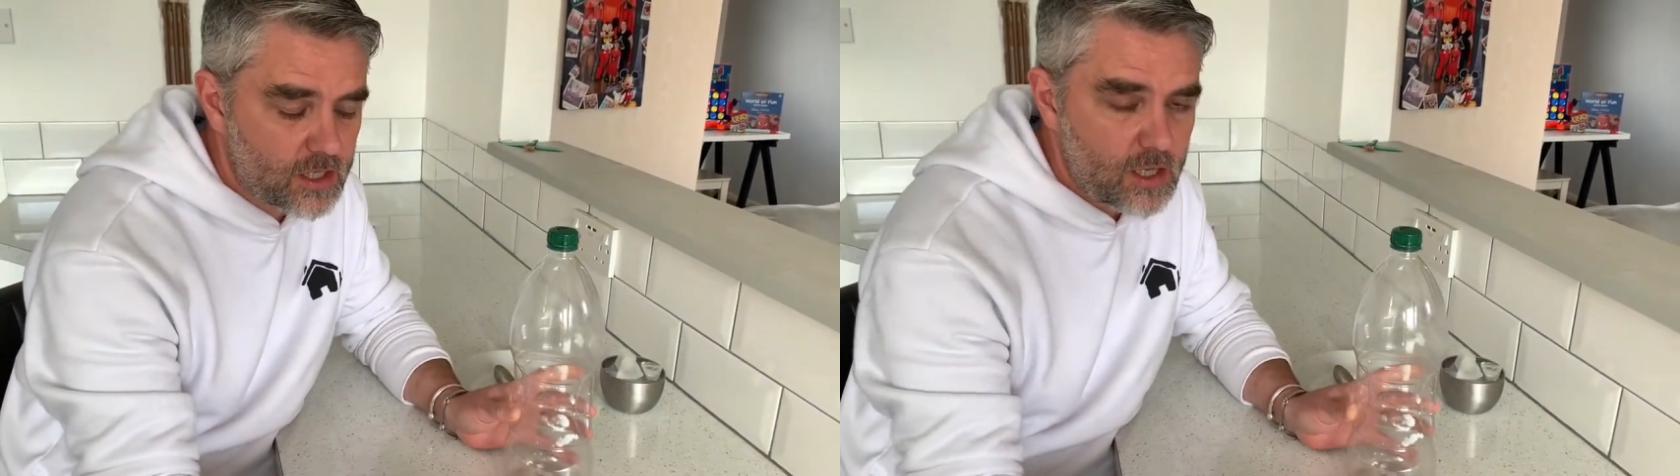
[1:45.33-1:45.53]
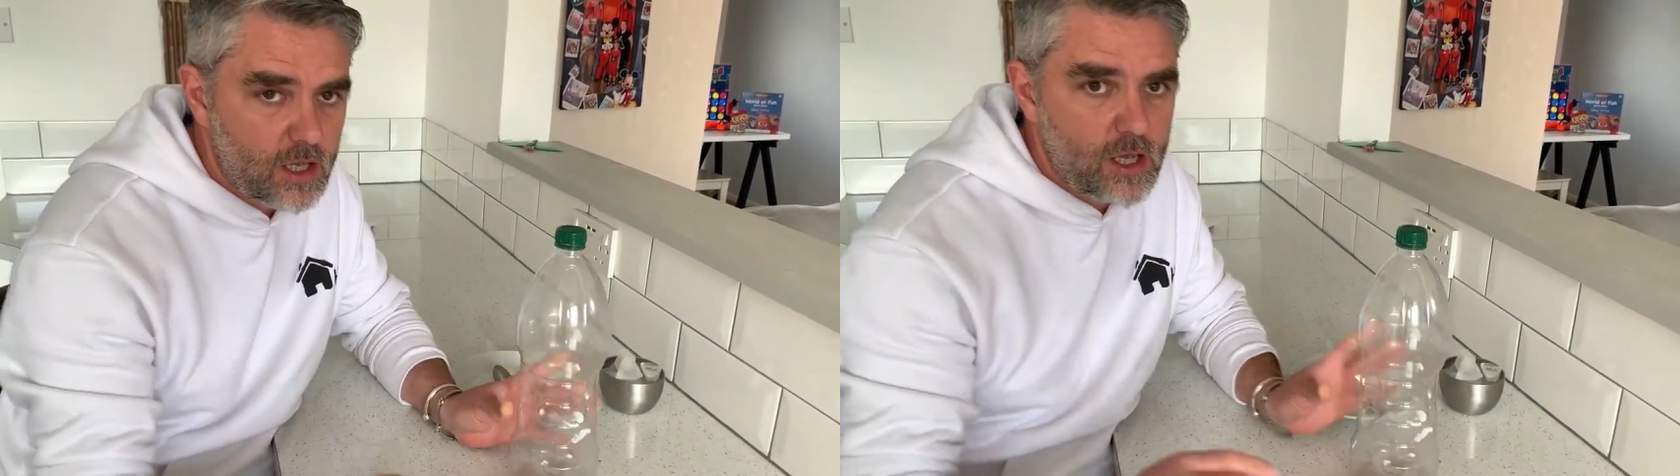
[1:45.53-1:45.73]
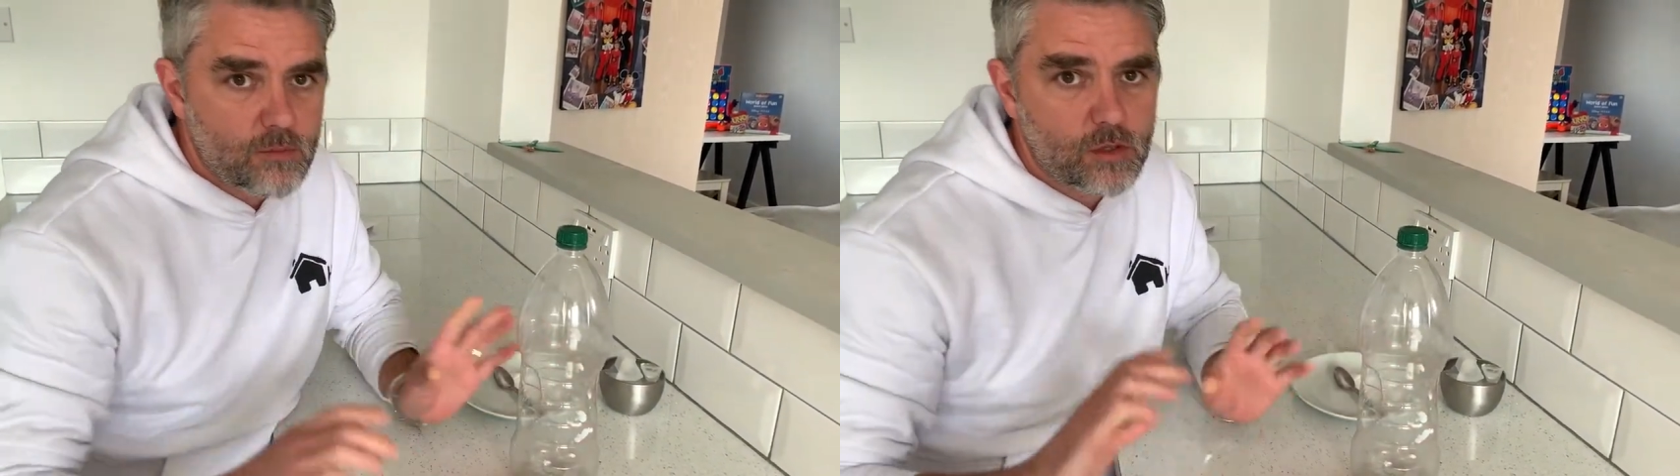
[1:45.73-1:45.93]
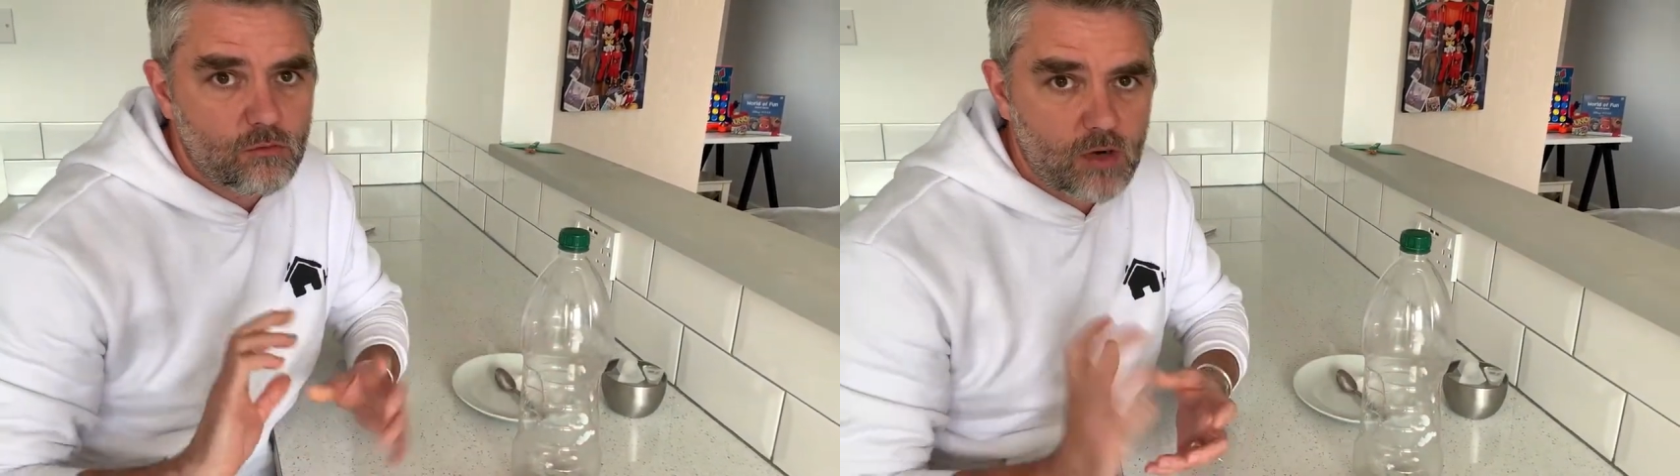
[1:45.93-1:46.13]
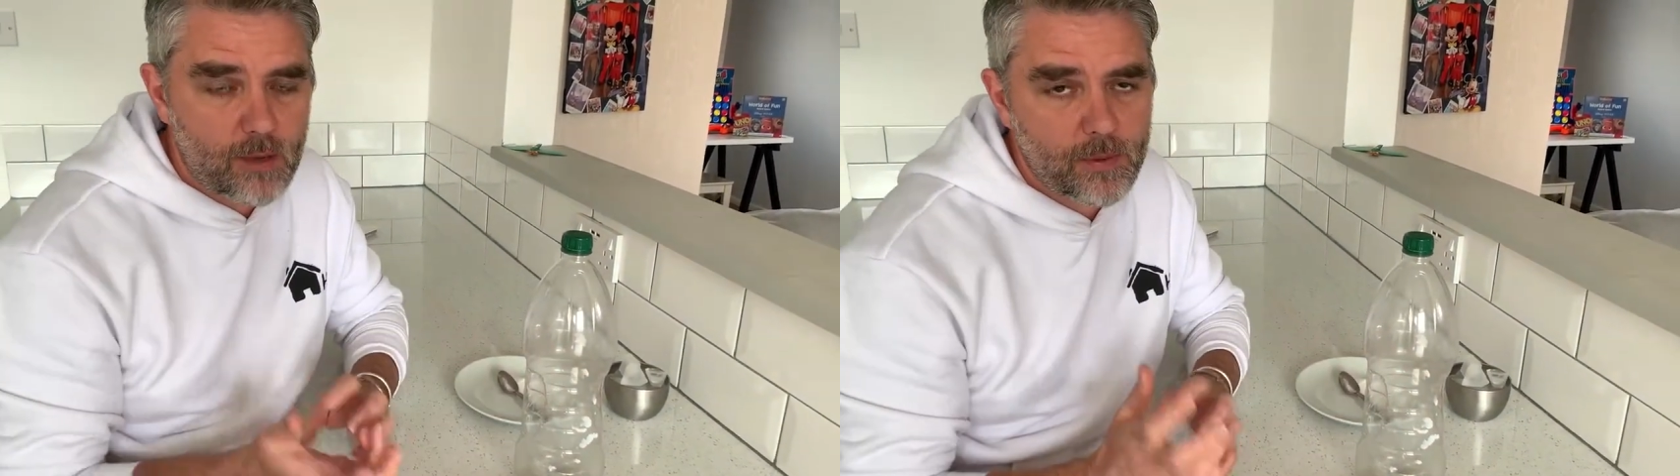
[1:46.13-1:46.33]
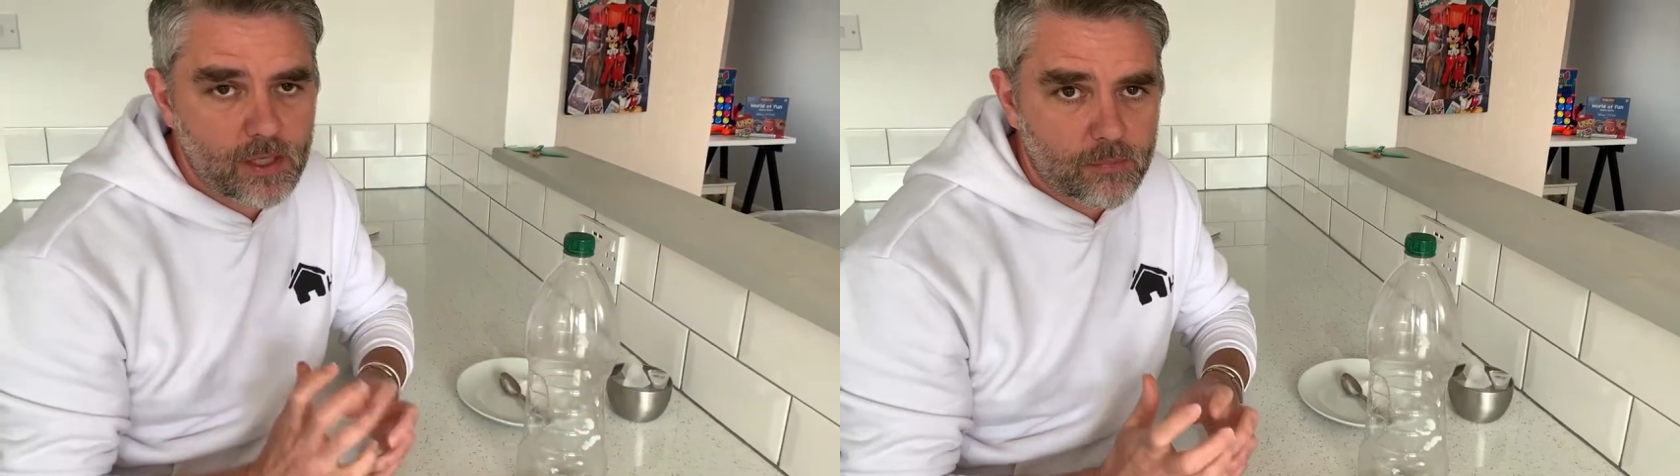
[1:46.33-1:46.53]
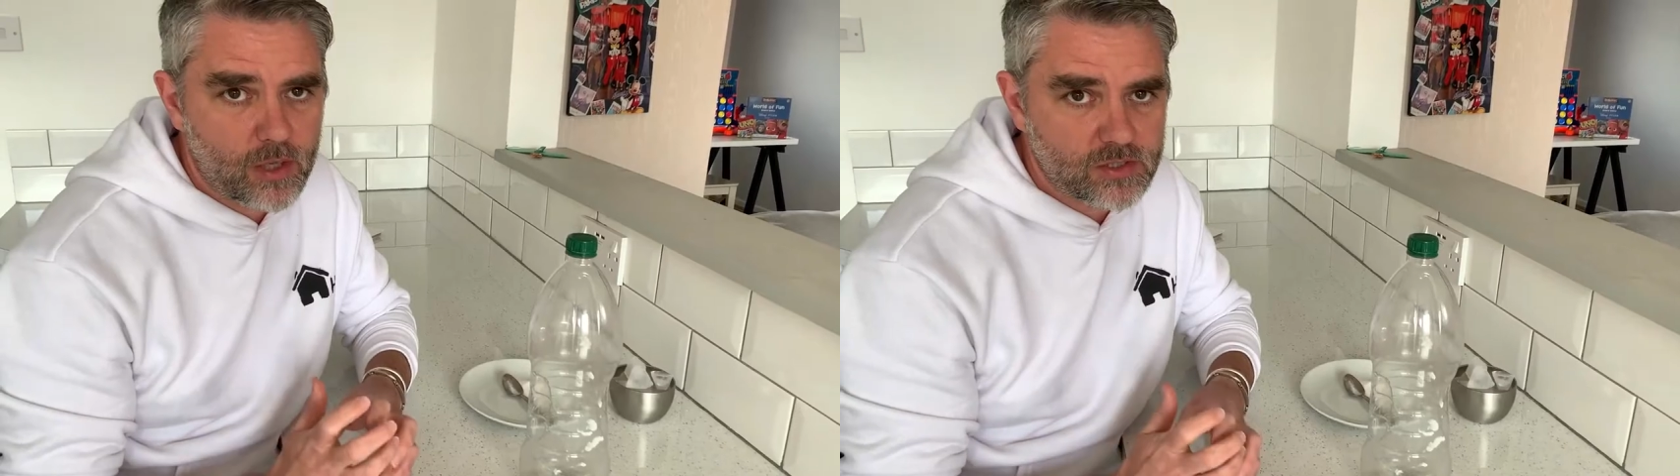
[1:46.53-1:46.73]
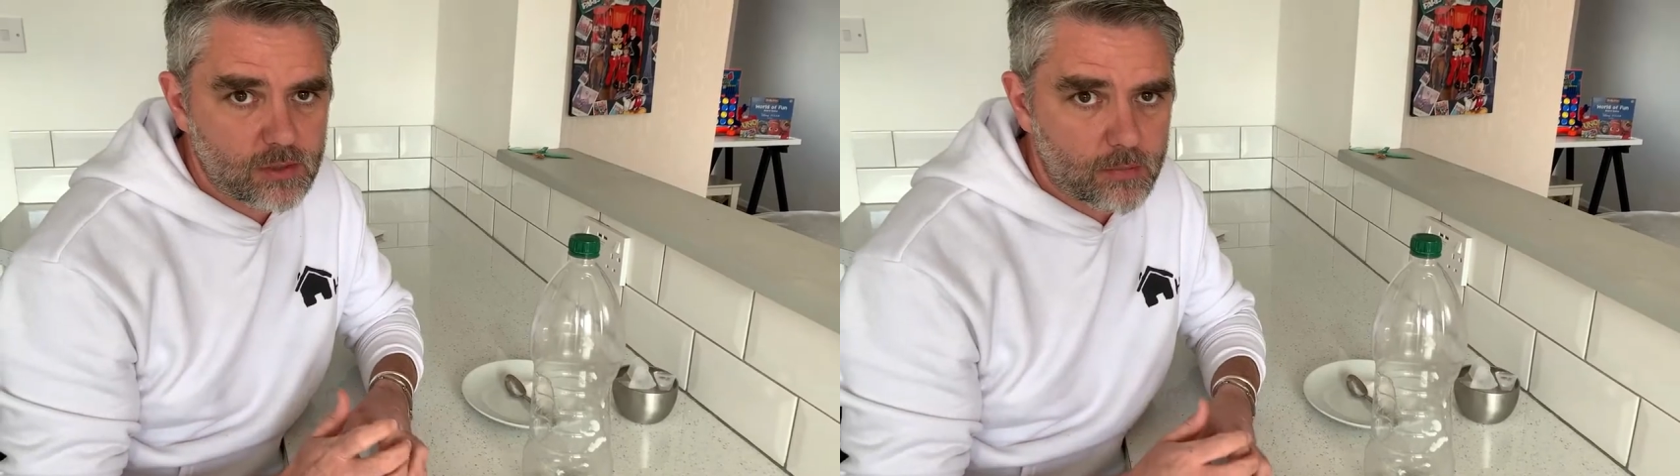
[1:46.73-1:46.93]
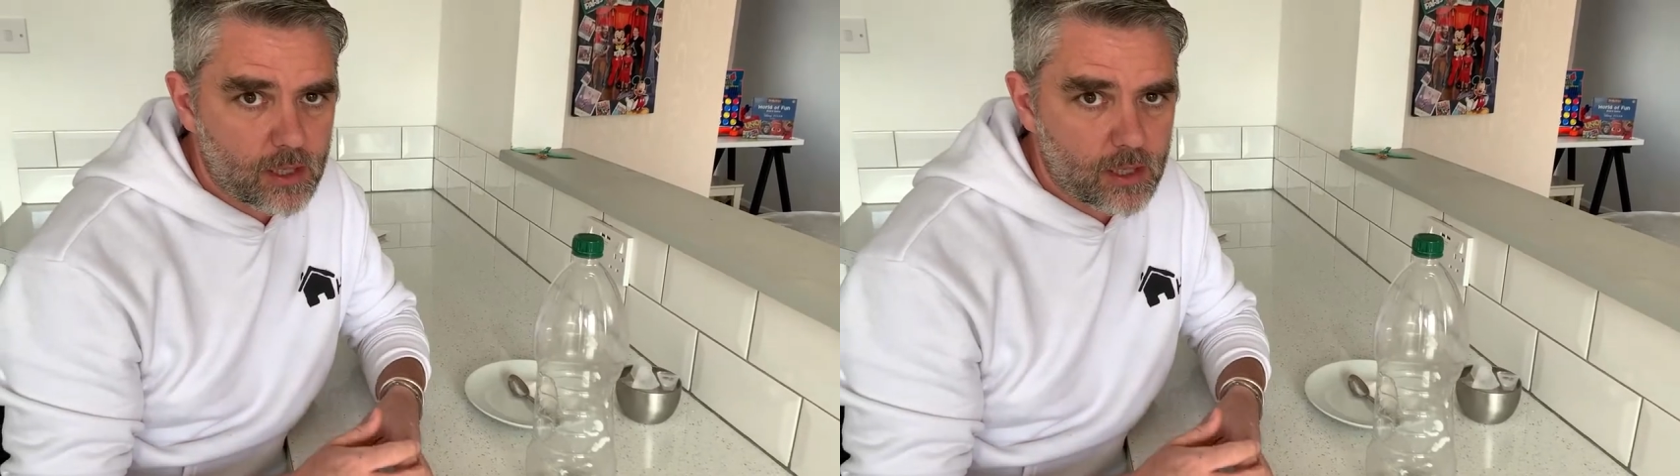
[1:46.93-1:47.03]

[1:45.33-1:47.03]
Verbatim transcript: I'm going to wrap it in a plastic